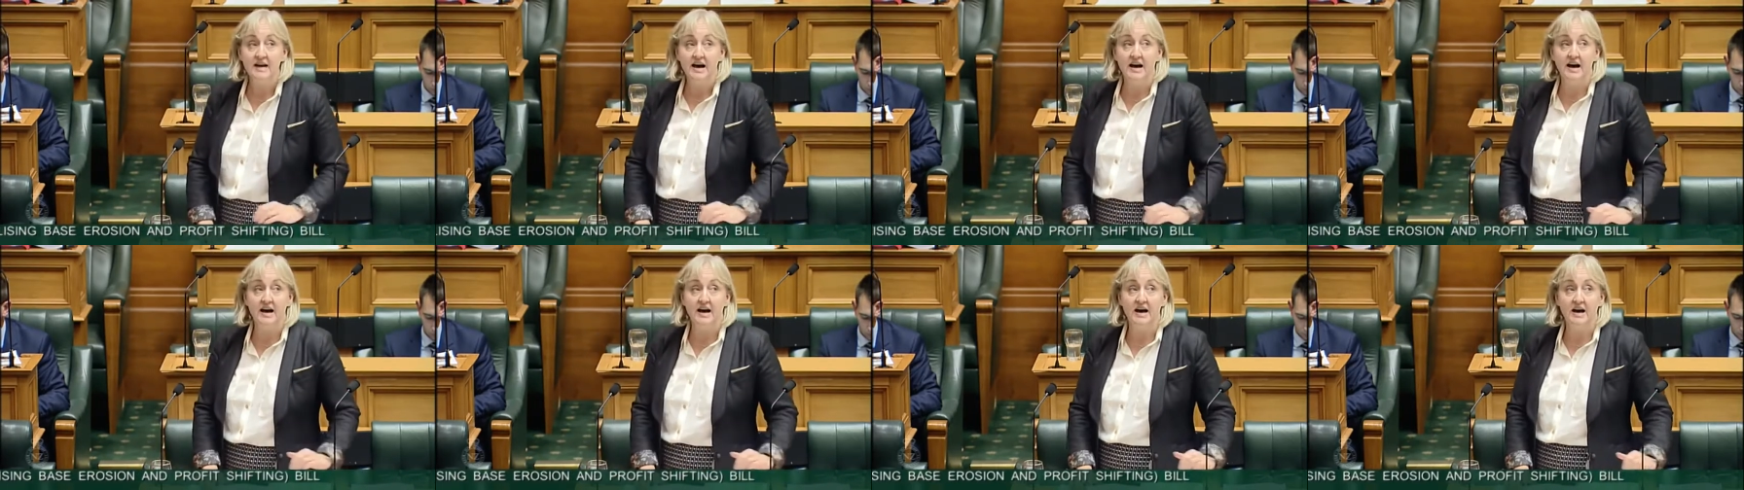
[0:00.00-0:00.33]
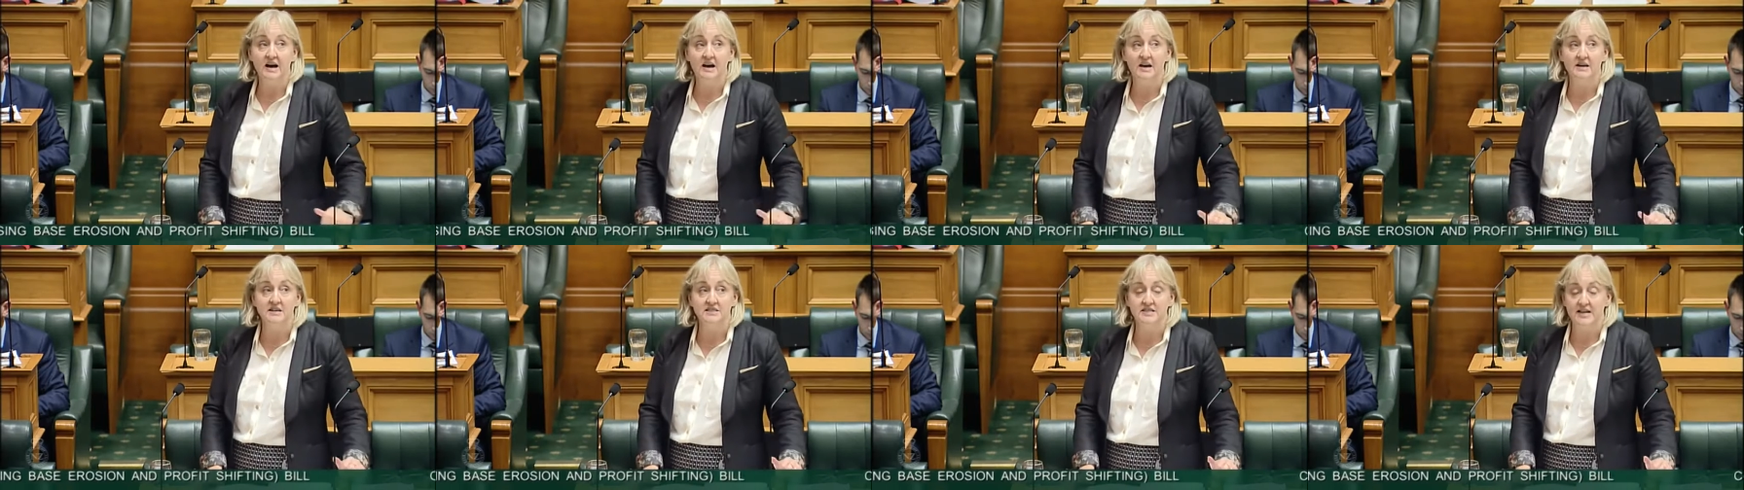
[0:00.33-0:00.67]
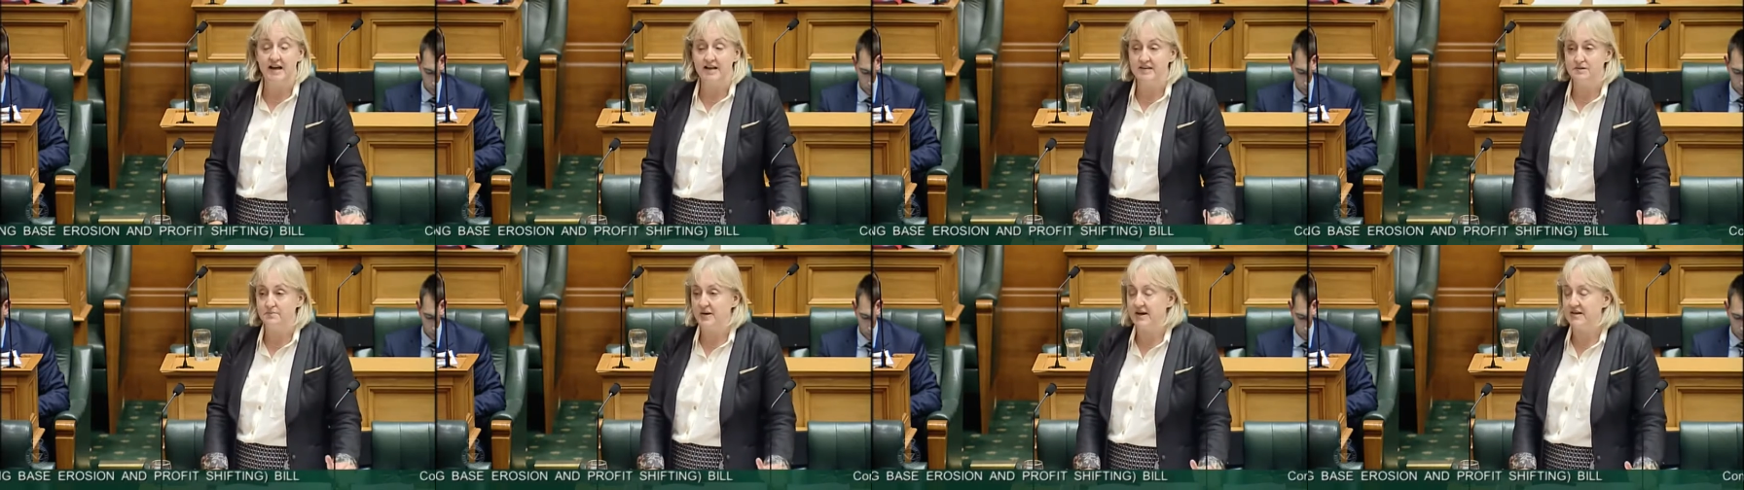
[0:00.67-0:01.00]
uh,
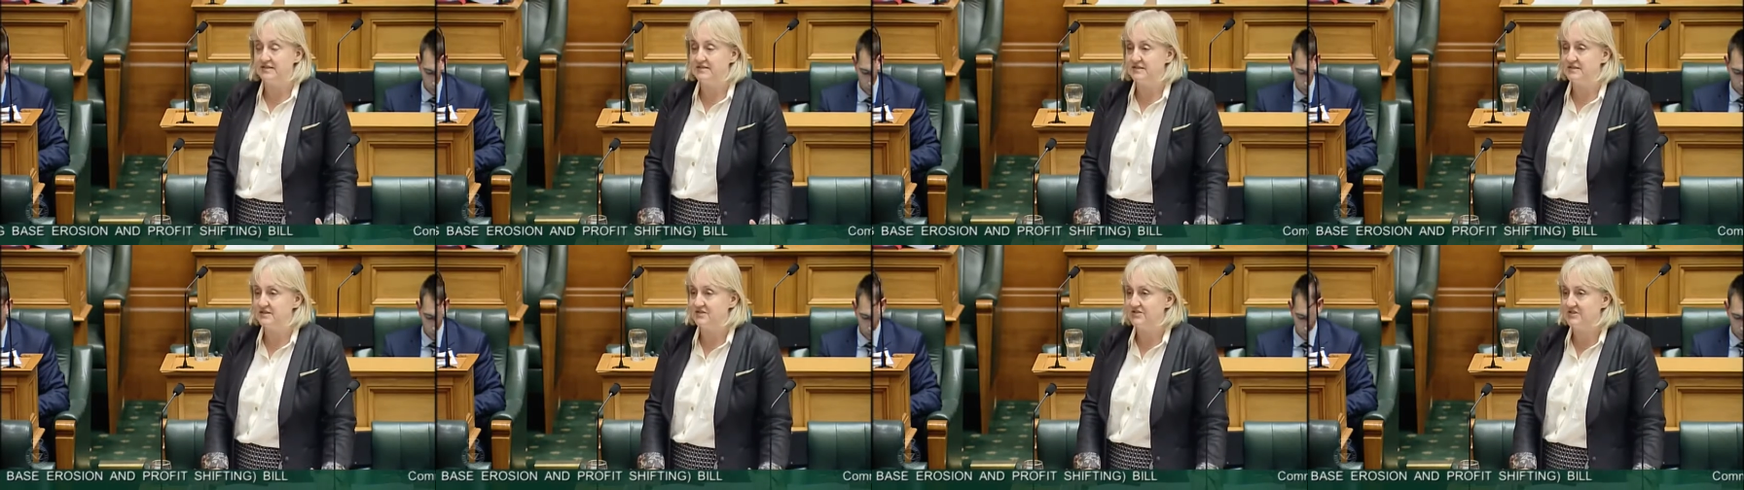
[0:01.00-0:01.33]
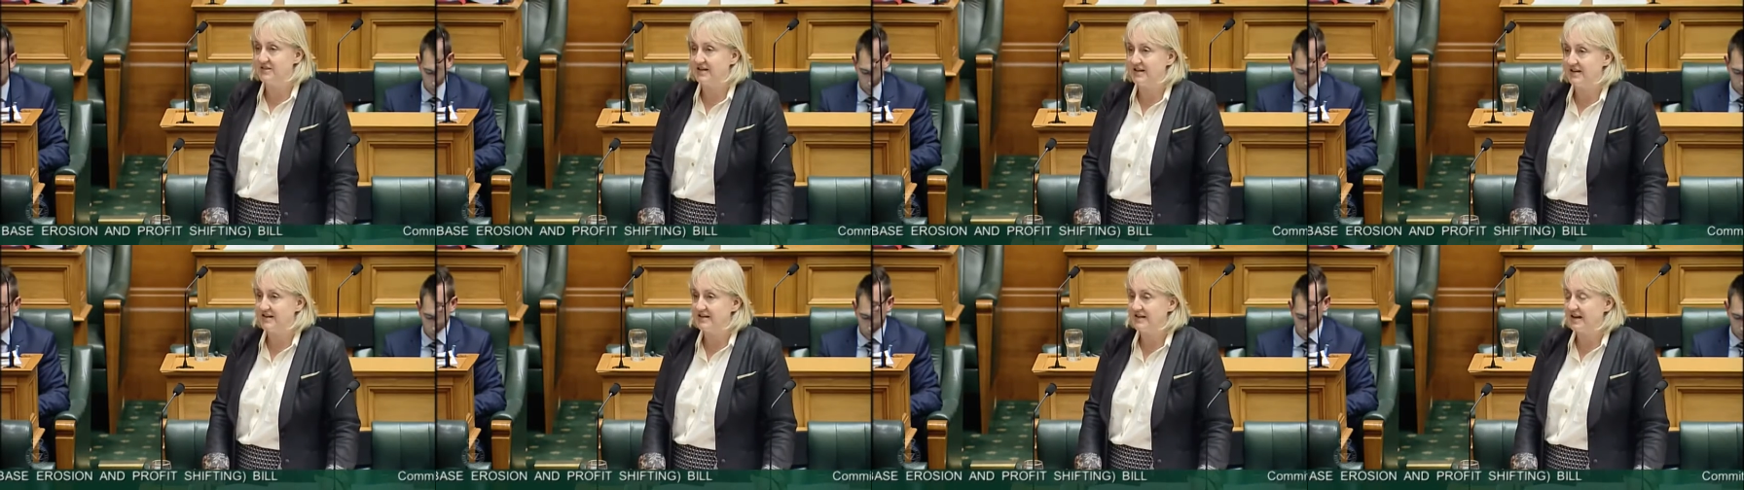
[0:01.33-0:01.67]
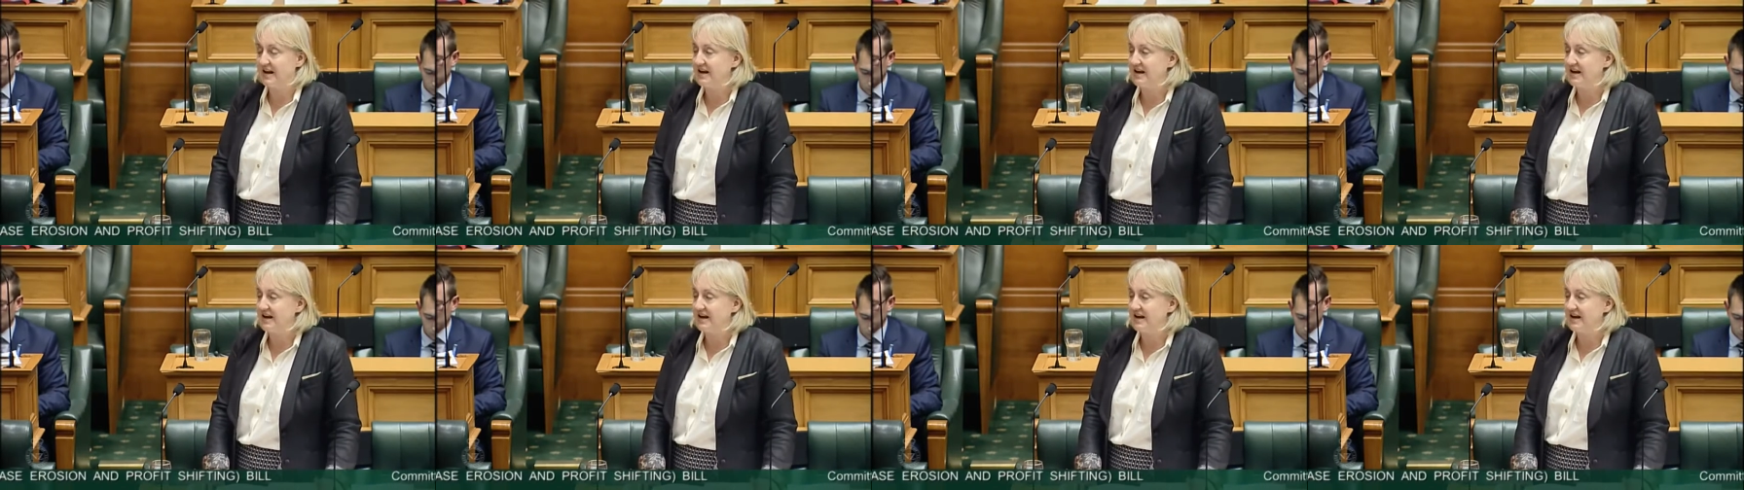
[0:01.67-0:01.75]
taxpayers in New Zealand.